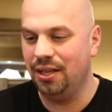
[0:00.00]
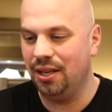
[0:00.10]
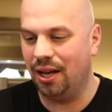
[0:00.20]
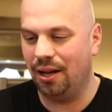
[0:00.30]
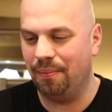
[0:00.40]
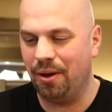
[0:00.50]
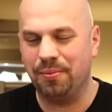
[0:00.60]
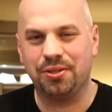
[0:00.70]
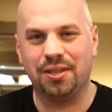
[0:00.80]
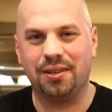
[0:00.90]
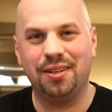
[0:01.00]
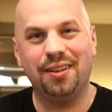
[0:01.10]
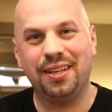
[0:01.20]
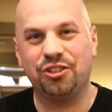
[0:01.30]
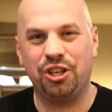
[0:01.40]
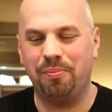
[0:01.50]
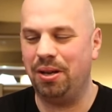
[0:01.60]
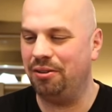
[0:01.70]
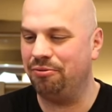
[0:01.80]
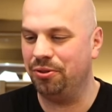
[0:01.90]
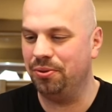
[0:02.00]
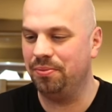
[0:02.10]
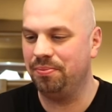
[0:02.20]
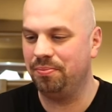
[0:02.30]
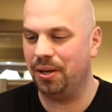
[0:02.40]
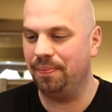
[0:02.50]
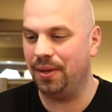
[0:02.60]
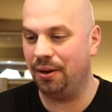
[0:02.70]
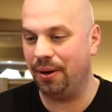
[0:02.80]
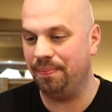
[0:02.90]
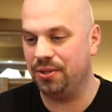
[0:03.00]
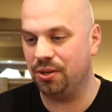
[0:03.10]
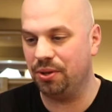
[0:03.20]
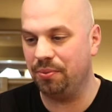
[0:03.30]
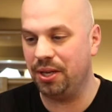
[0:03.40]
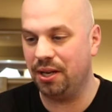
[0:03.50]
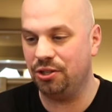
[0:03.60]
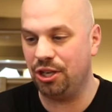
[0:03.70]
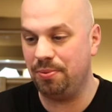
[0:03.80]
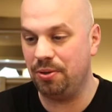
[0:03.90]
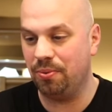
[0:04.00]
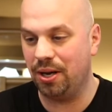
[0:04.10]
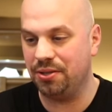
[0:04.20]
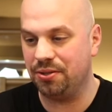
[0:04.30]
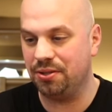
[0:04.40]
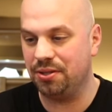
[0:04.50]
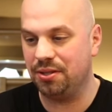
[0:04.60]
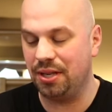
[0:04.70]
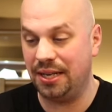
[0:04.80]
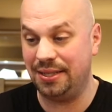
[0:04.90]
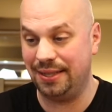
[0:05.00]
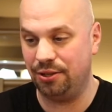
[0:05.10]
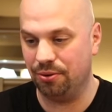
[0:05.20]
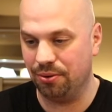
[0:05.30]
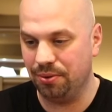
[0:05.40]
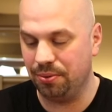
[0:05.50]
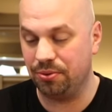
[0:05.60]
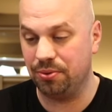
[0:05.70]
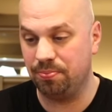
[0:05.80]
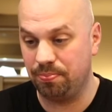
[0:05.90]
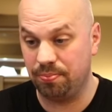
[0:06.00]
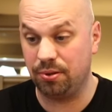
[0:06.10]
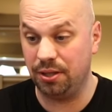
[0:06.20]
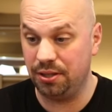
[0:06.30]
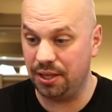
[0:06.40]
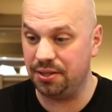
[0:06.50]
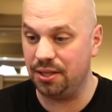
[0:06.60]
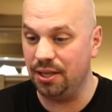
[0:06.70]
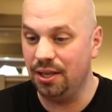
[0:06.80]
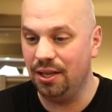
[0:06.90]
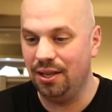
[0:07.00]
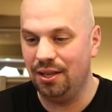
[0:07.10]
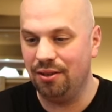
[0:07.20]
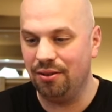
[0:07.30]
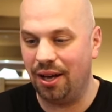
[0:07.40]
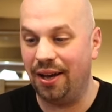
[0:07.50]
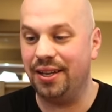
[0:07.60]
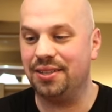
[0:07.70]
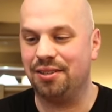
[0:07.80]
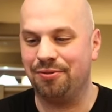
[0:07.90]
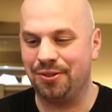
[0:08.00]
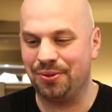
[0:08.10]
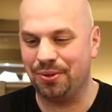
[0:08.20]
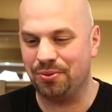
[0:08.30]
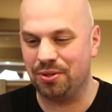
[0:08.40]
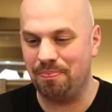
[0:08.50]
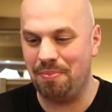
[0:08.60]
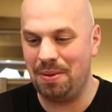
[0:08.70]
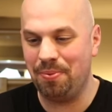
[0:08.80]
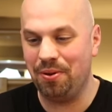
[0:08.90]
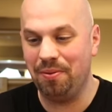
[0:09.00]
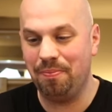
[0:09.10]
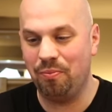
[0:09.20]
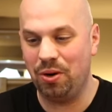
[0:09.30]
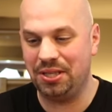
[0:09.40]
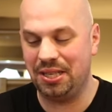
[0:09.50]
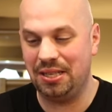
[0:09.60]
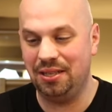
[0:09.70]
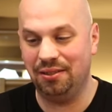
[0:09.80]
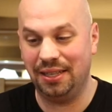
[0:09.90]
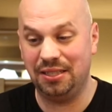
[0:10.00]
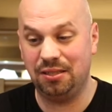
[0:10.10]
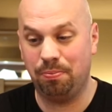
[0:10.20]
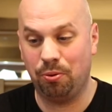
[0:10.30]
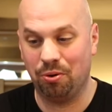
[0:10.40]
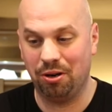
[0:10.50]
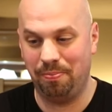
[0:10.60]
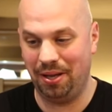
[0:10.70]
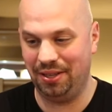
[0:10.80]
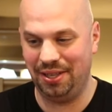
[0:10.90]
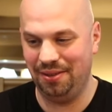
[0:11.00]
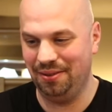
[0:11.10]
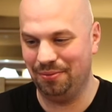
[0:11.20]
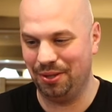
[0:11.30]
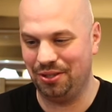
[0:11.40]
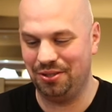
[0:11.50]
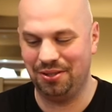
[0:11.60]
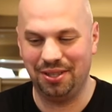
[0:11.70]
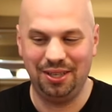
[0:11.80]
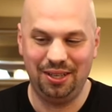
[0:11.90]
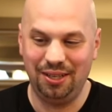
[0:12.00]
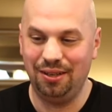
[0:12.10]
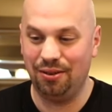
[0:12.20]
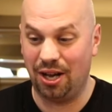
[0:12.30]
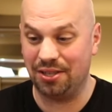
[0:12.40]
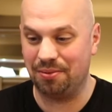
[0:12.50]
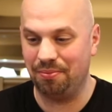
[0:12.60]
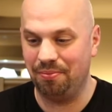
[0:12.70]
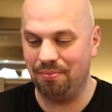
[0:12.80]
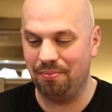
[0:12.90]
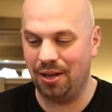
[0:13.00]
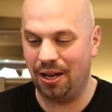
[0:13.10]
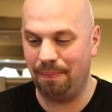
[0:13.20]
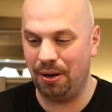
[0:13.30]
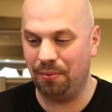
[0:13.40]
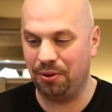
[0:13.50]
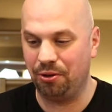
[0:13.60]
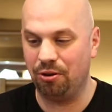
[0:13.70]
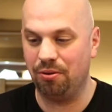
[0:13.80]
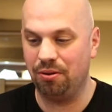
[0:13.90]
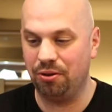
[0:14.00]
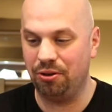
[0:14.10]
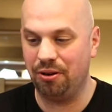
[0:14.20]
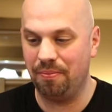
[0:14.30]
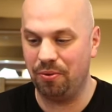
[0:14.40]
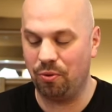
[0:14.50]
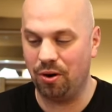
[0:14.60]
Almost like, not like a champagne flute, but anyway. So then we had J.P. Weiser's 18-year-old, which was pretty tasty. Yes, the first course was a maple whiskey glazed pork belly, which, awesome, paired with Gooderham and